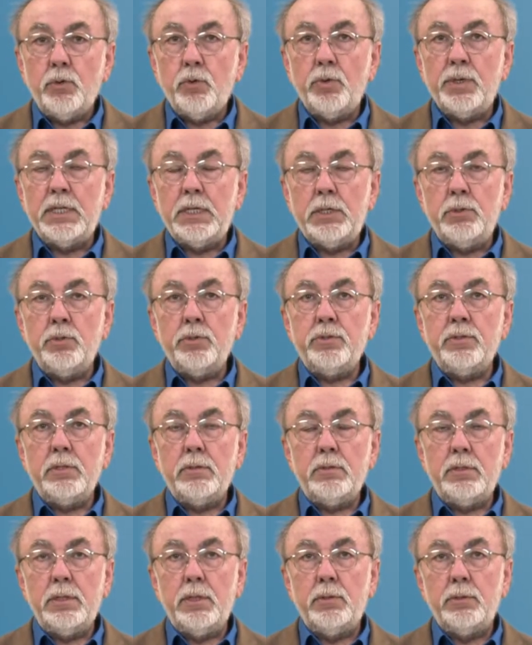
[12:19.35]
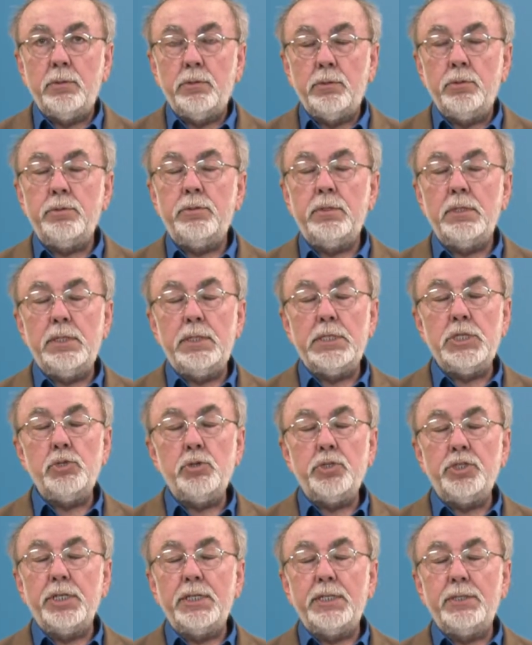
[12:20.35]
We
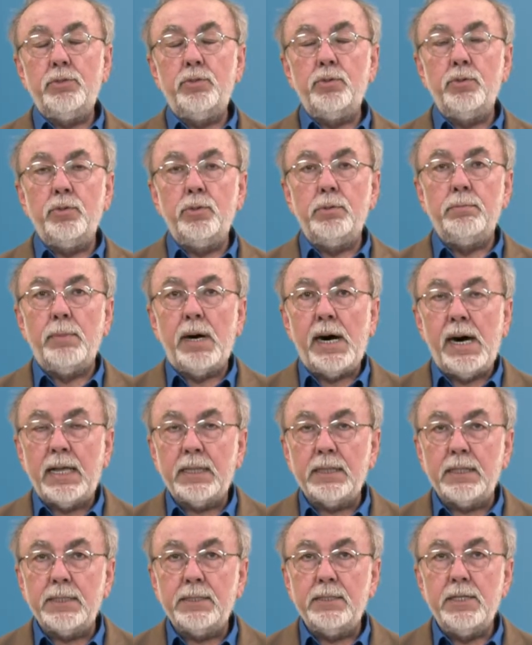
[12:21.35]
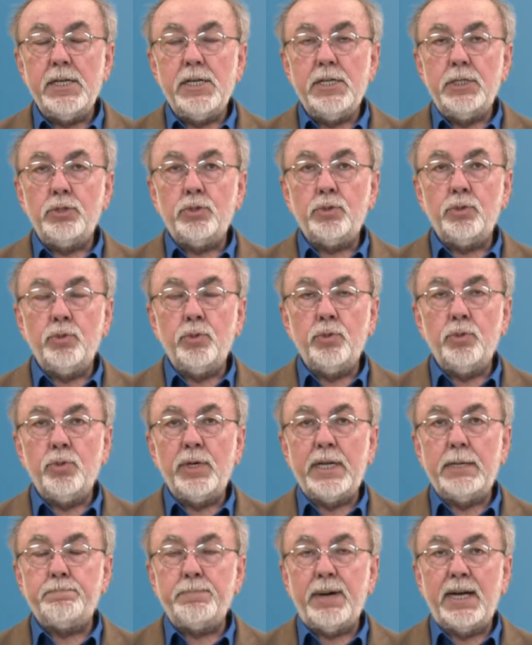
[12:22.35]
usually do modeling
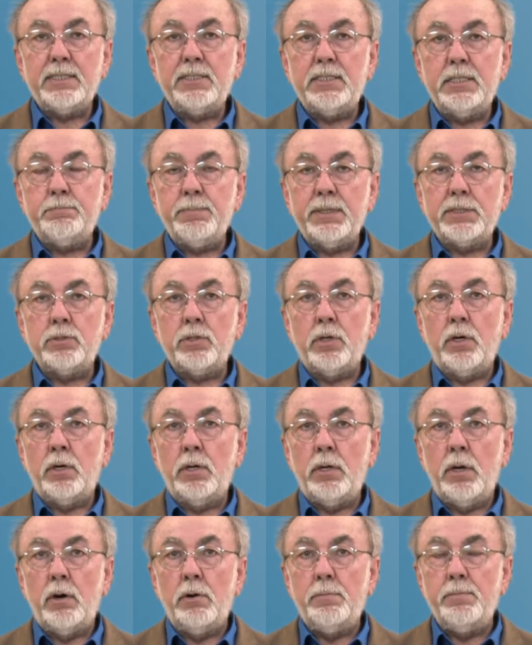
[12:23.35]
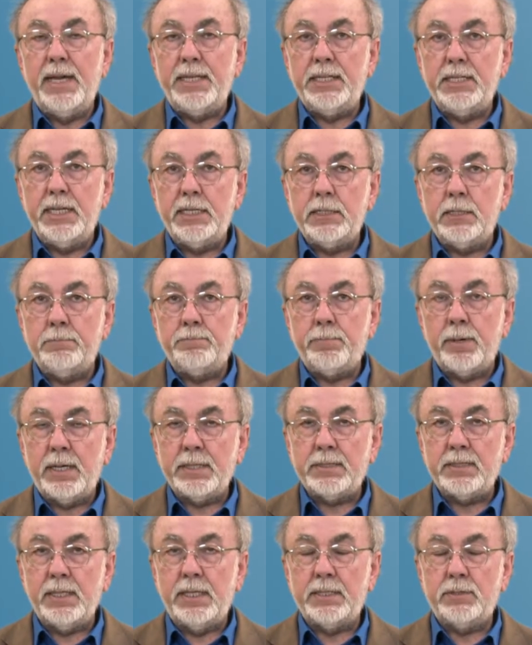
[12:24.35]
through a participatory or mediated
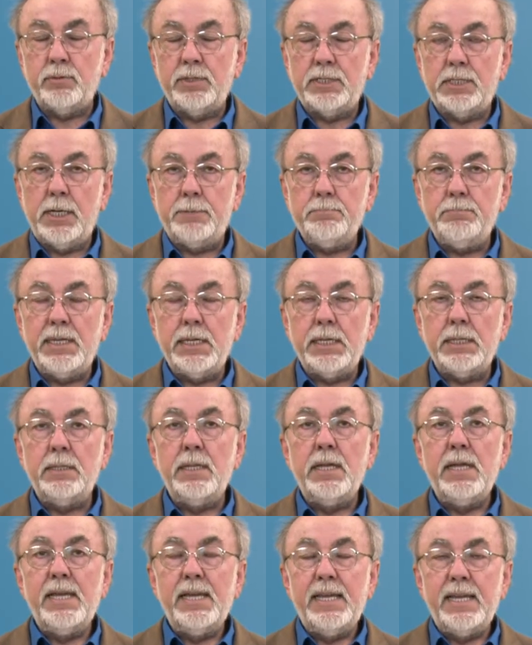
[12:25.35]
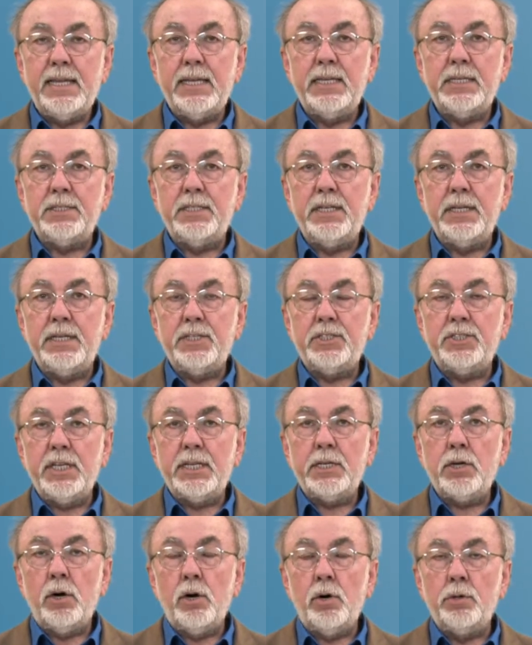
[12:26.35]
process, which I mean is the
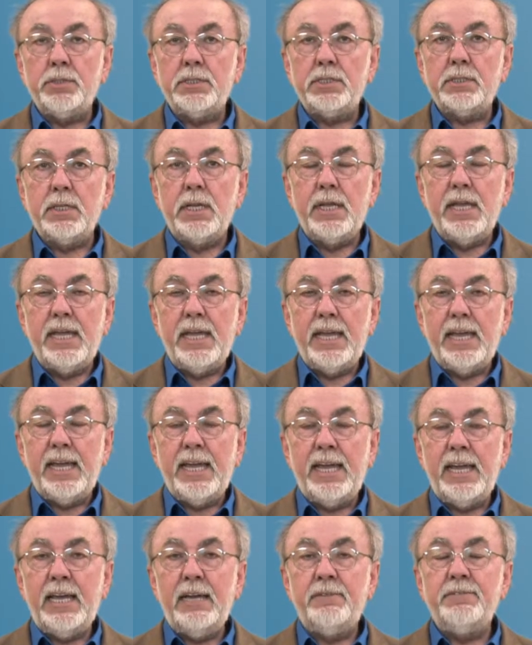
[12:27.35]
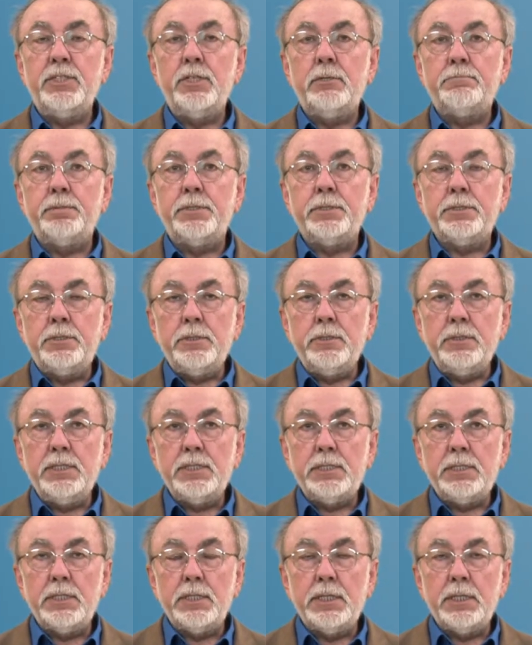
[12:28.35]
stakeholders have an
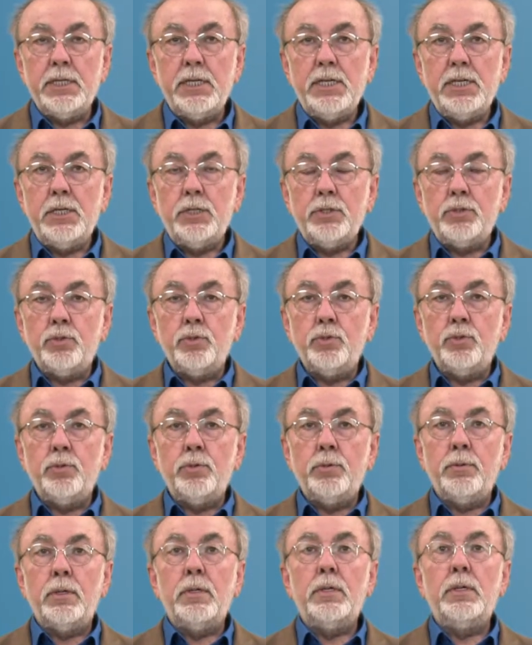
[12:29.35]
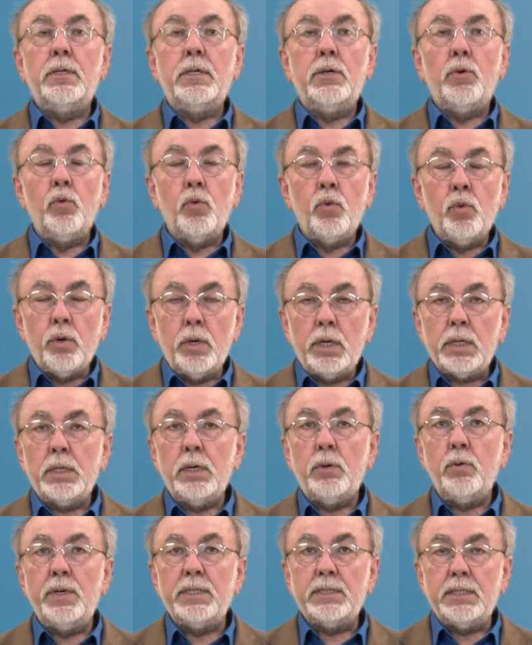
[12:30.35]
opportunity to
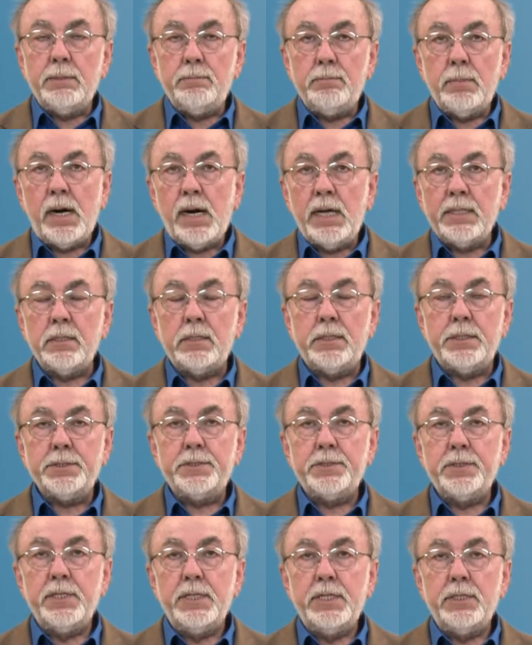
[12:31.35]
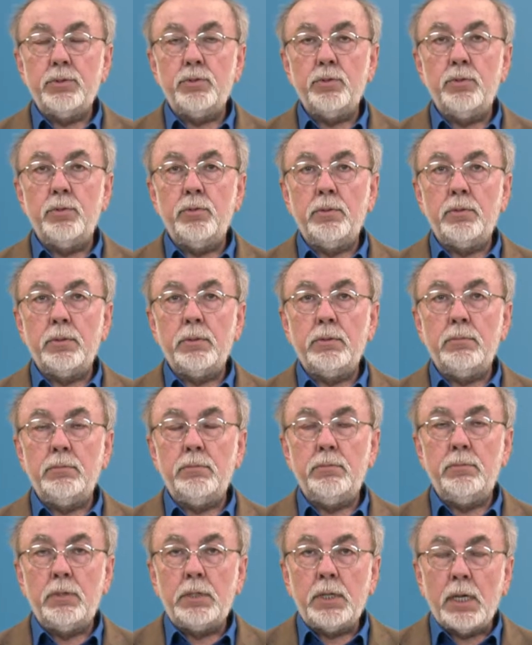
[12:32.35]
work with the modelers to
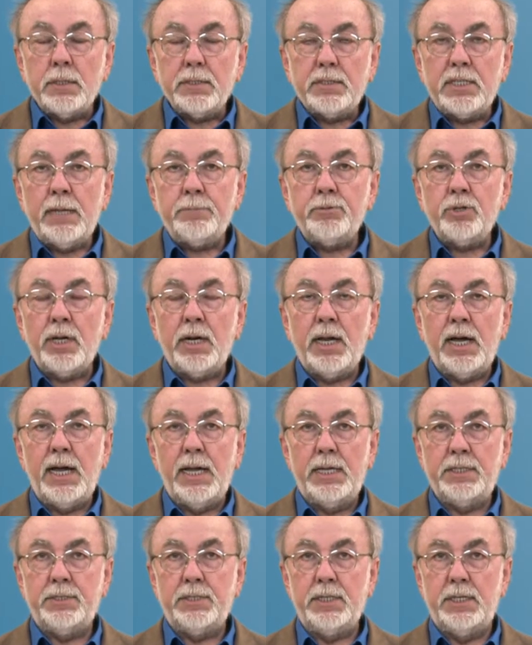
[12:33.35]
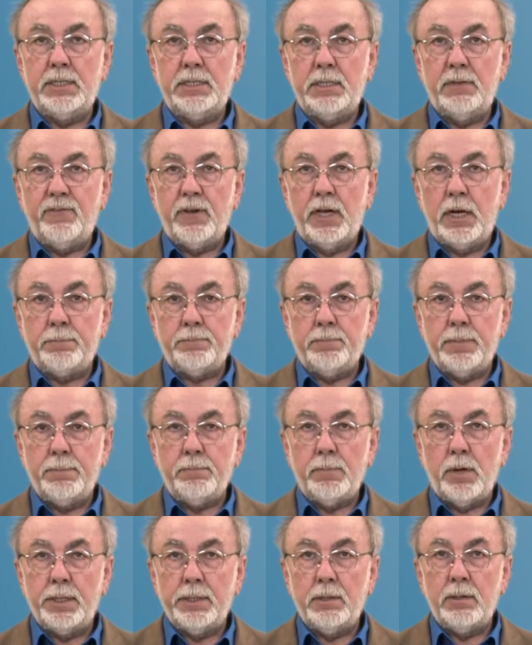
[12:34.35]
conceptualize and develop the
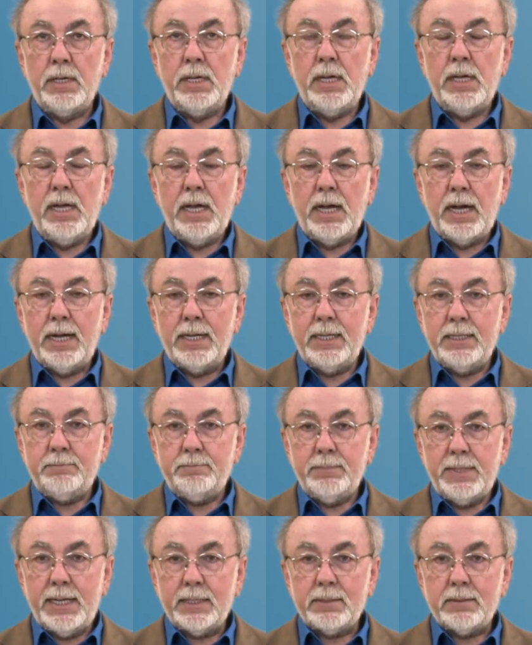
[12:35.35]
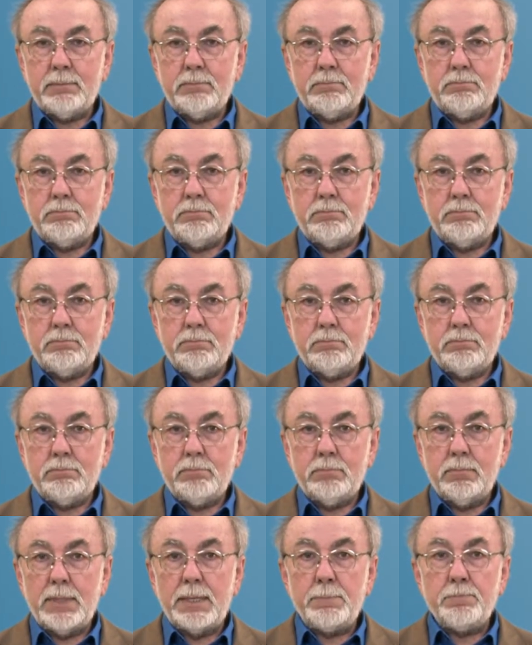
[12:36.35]
model. I am not
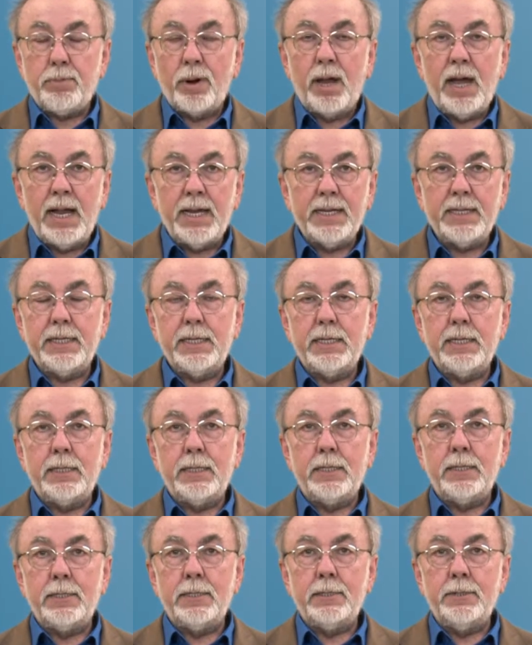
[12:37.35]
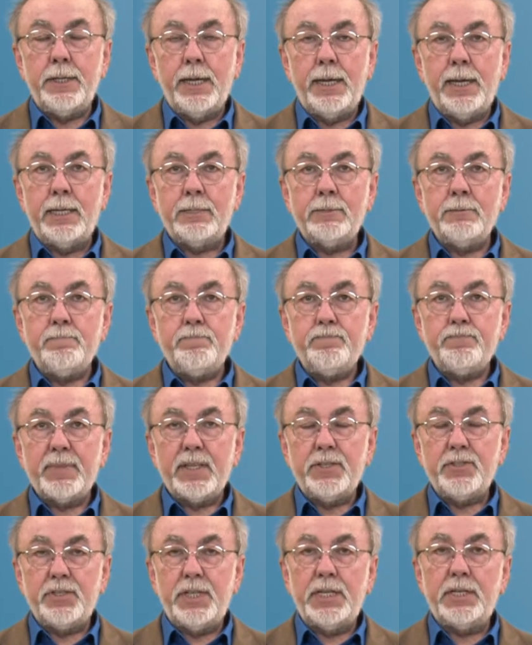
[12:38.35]
implying here that
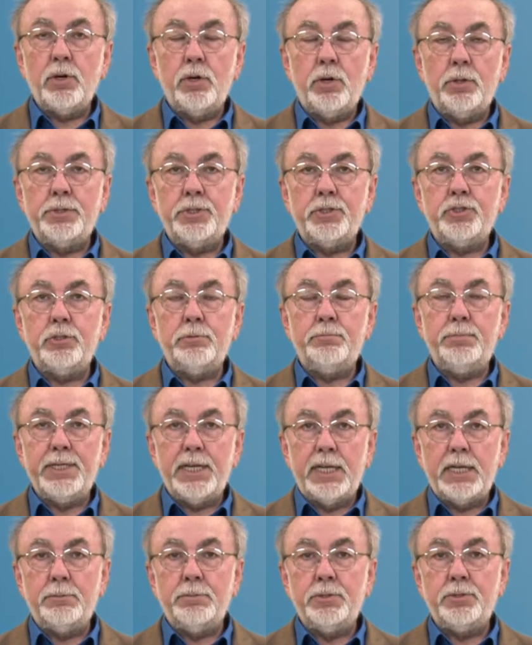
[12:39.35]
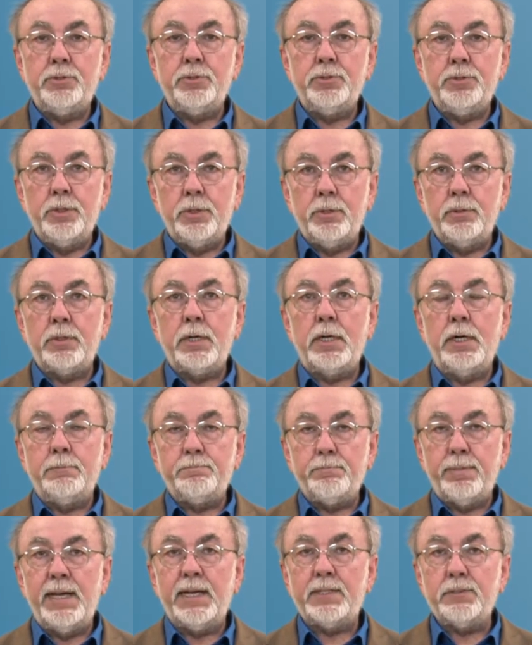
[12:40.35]
stakeholders should be able to know
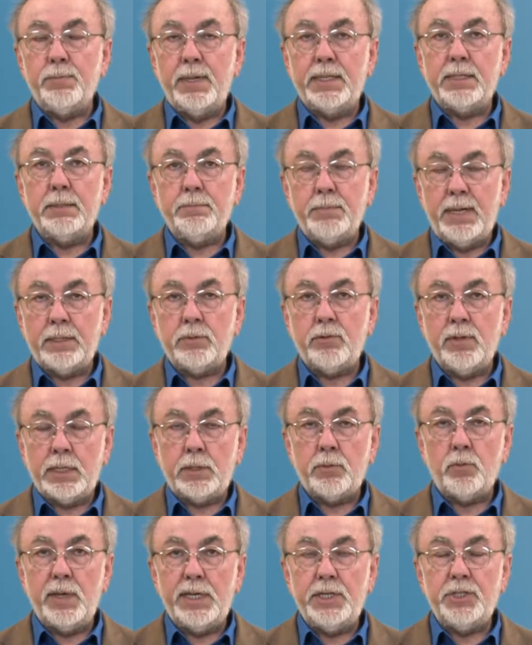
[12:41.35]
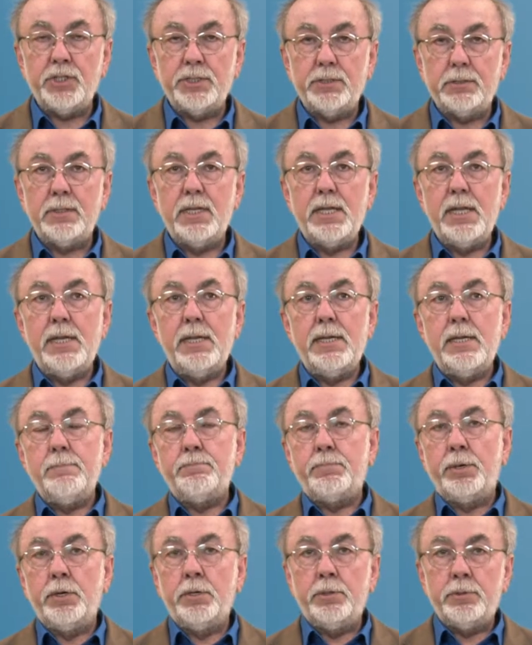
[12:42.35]
complex mathematical equations,
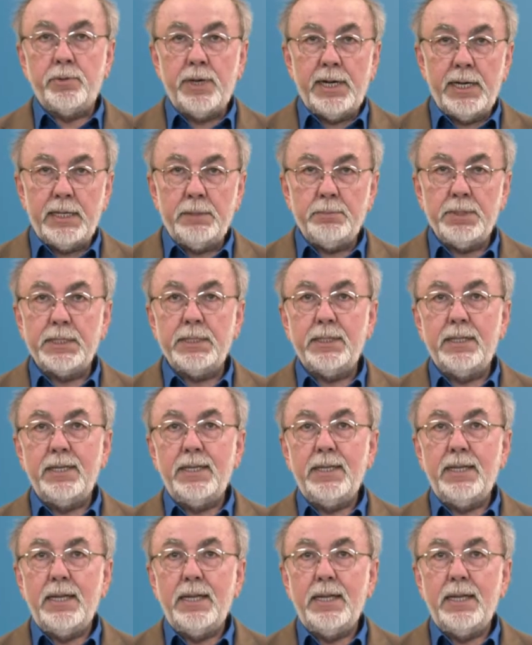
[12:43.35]
programming.